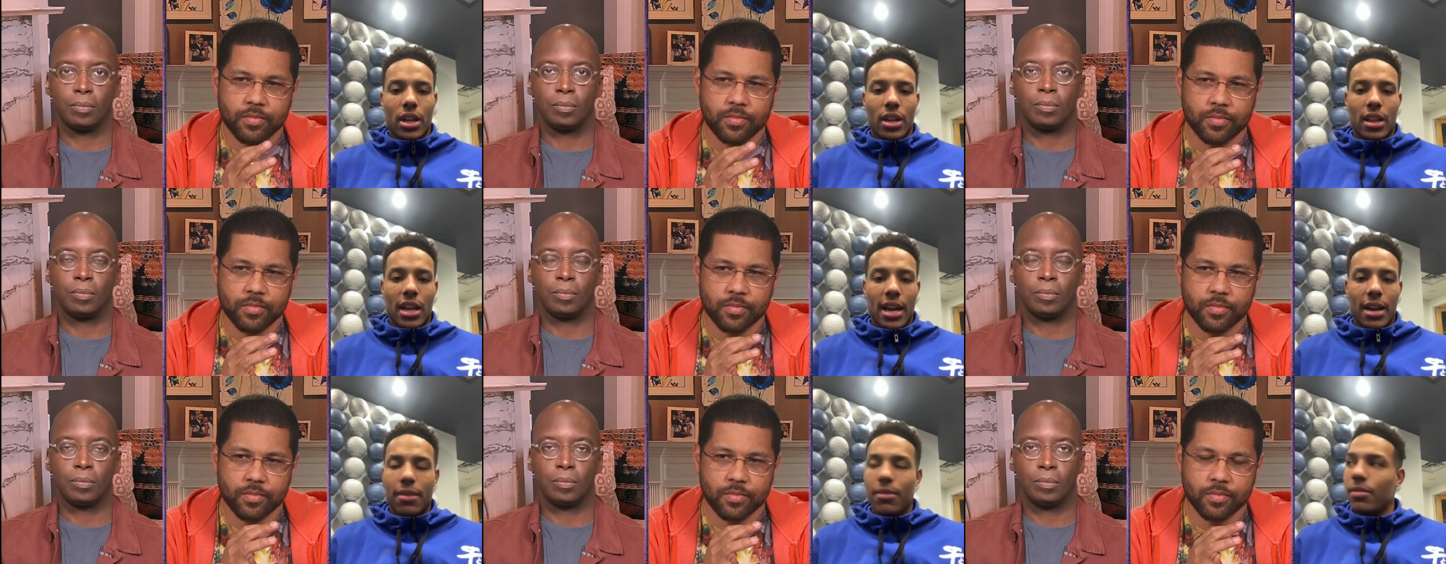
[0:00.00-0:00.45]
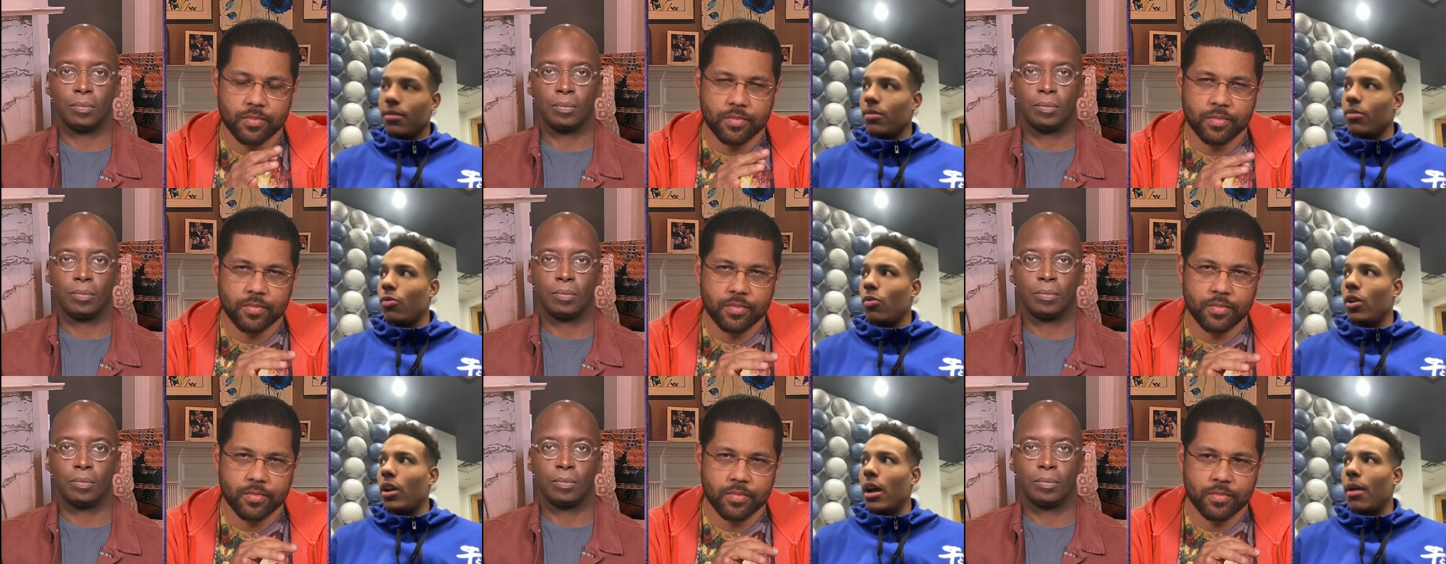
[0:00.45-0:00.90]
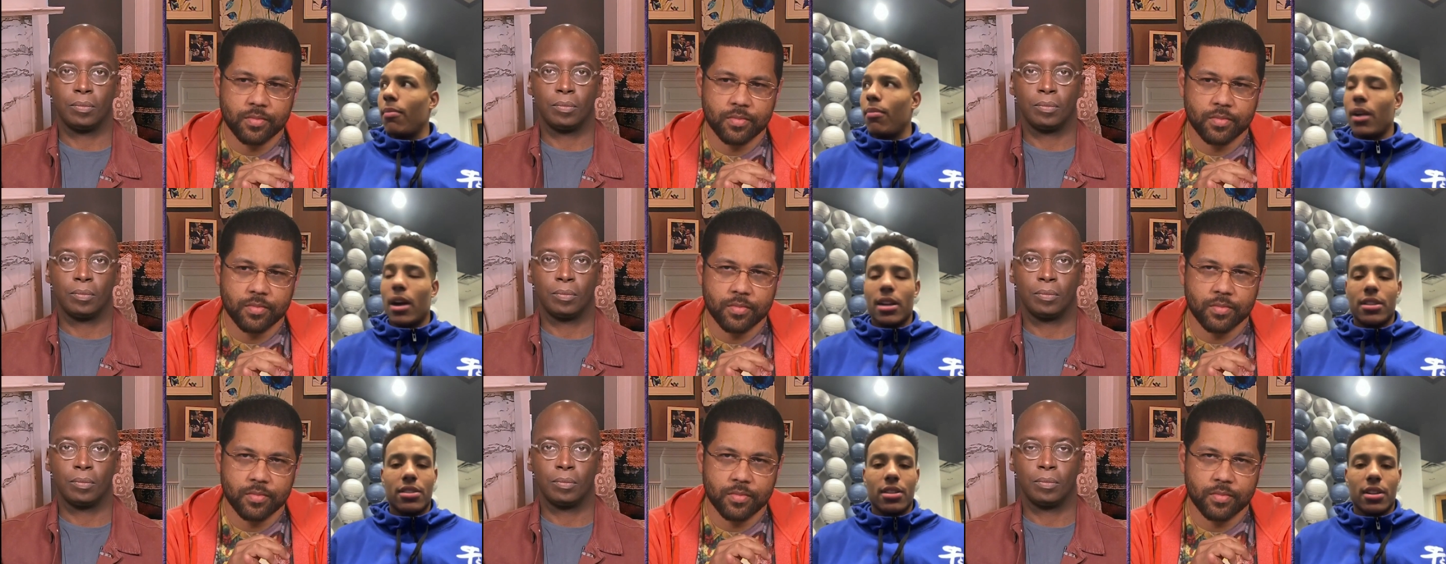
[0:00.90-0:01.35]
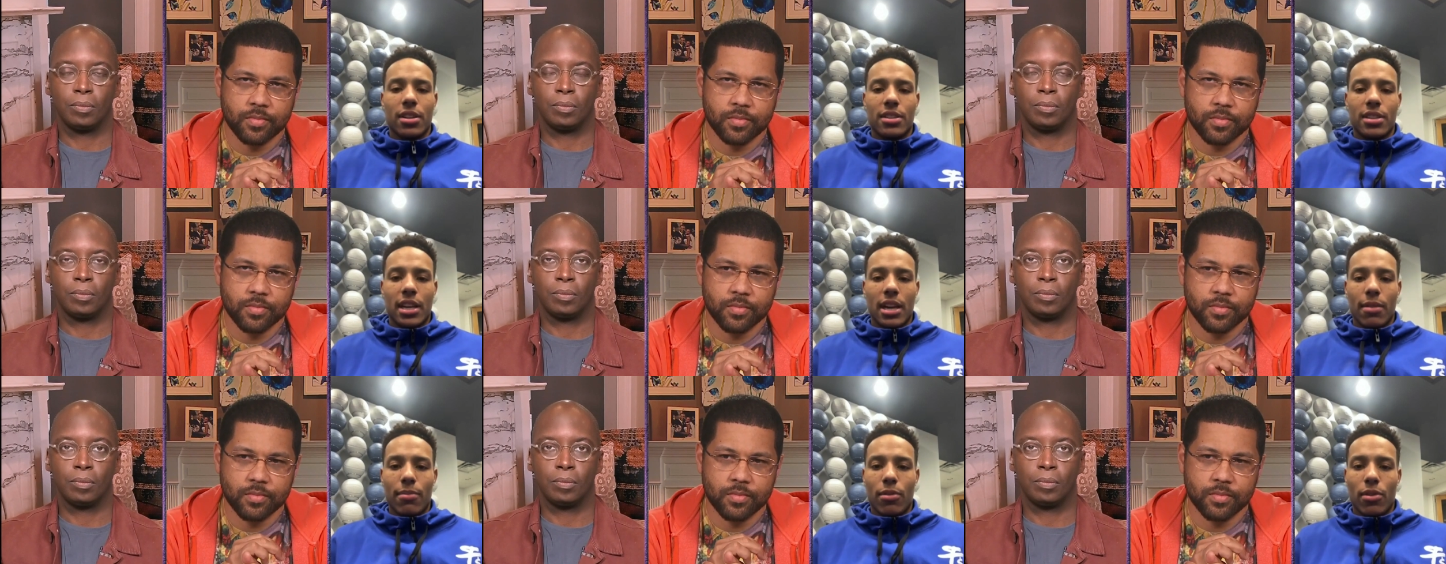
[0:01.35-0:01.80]
Speaker 1: like what I brought to the
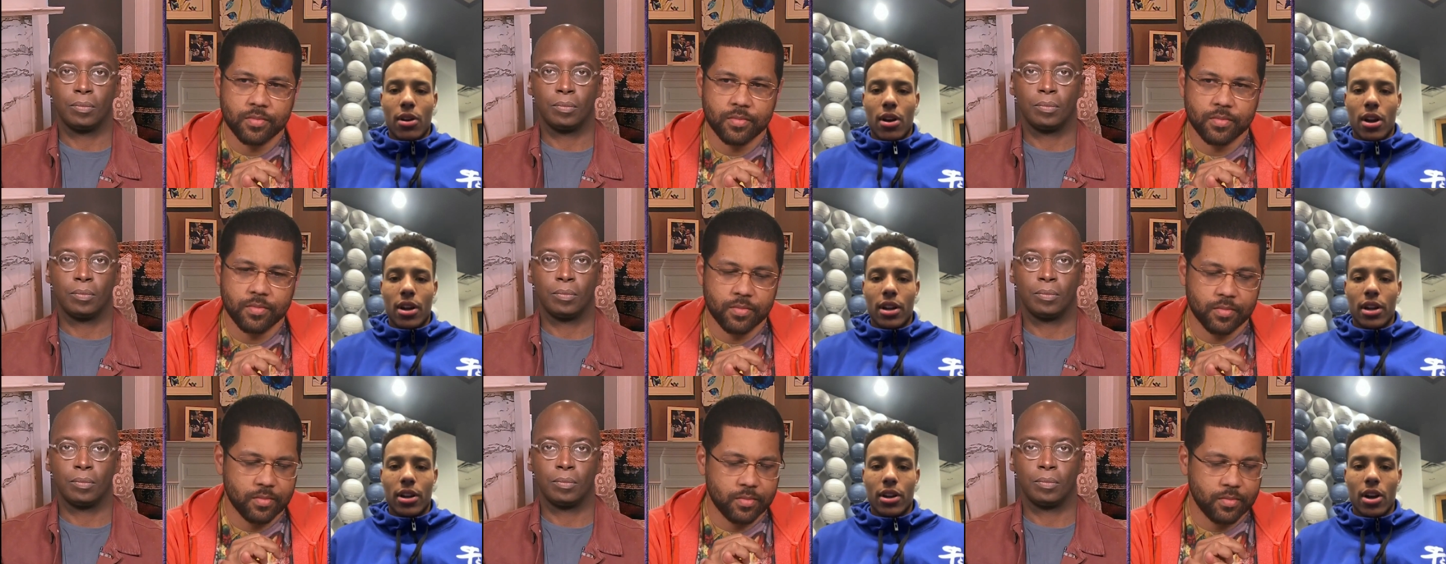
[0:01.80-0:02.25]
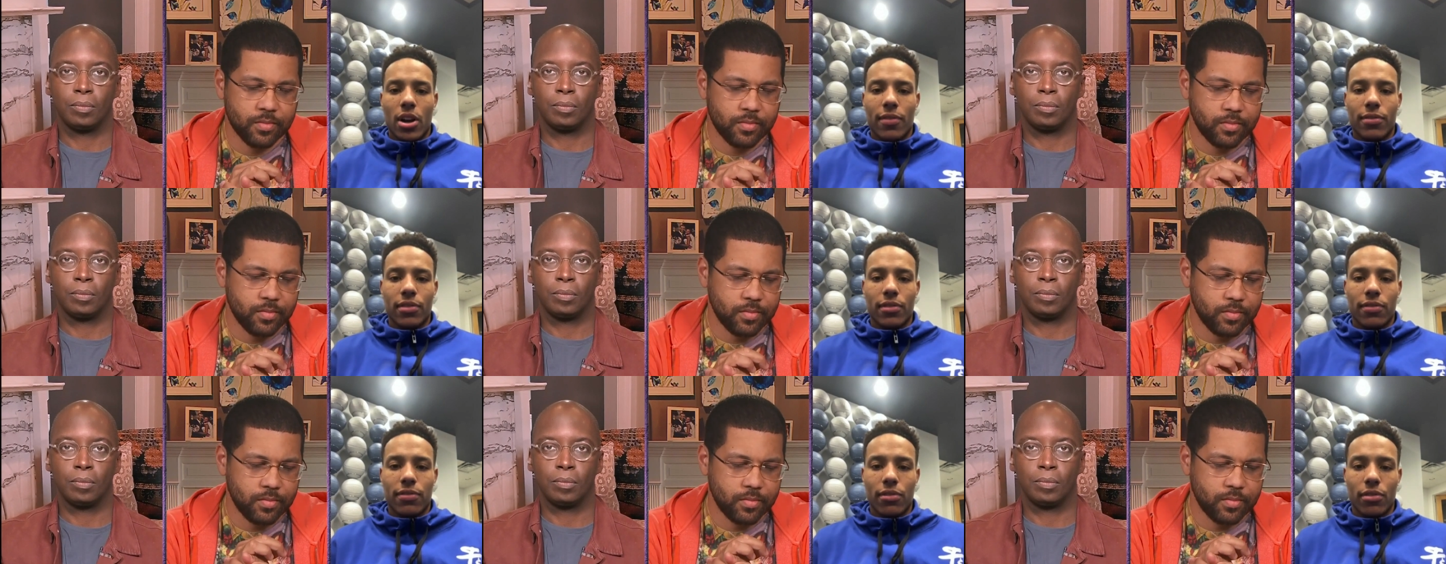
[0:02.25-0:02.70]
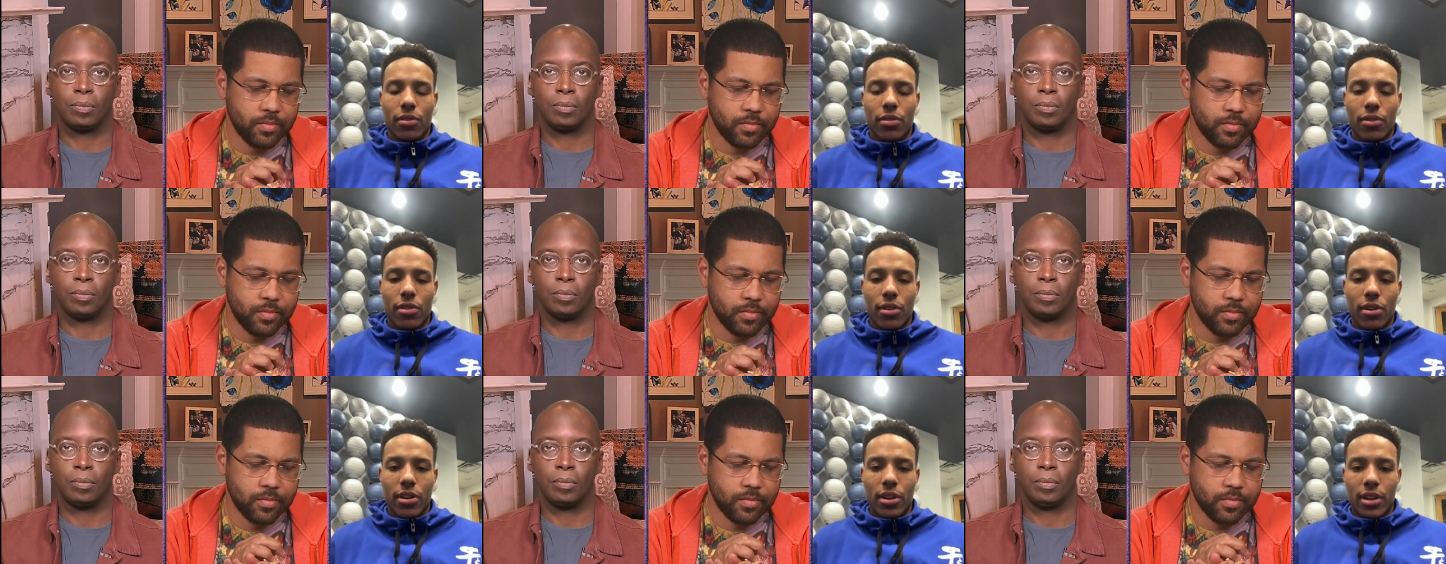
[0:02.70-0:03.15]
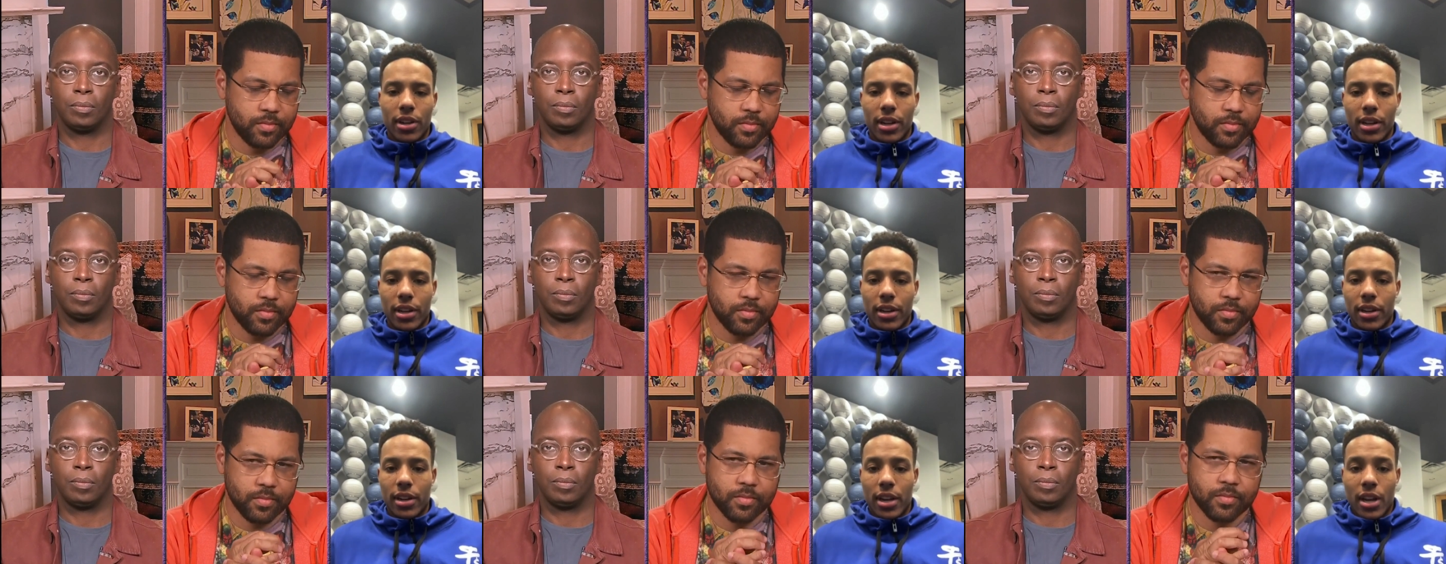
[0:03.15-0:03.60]
table on and off the floor, and
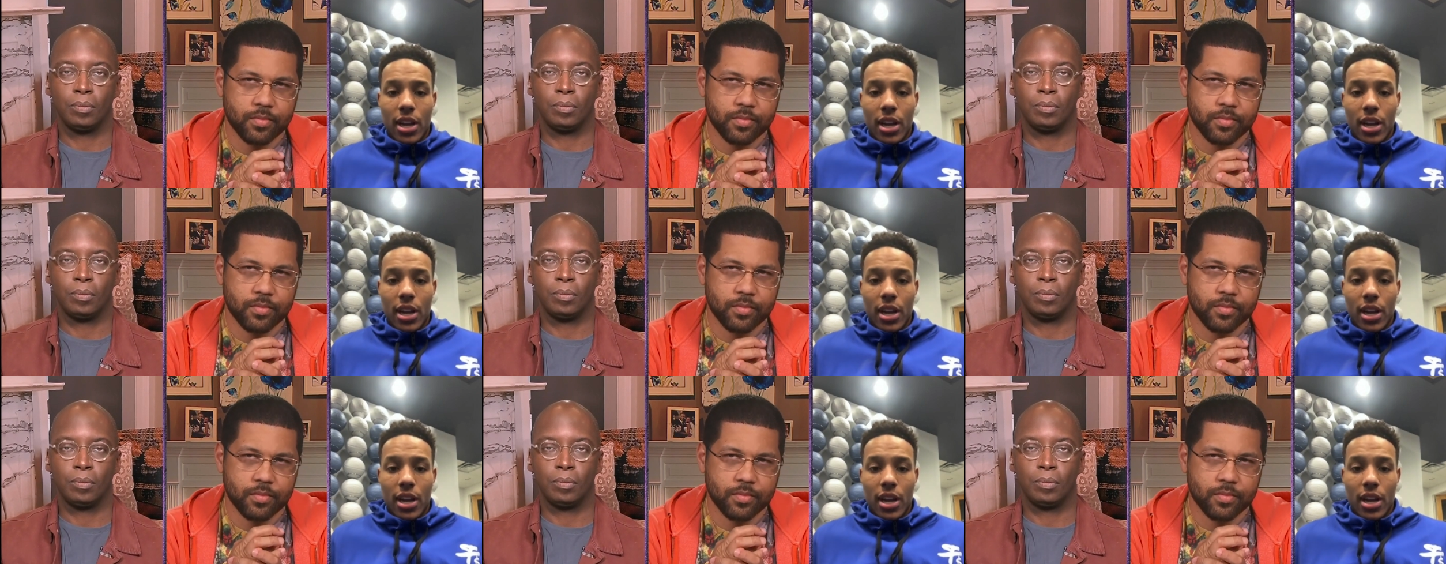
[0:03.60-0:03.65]
then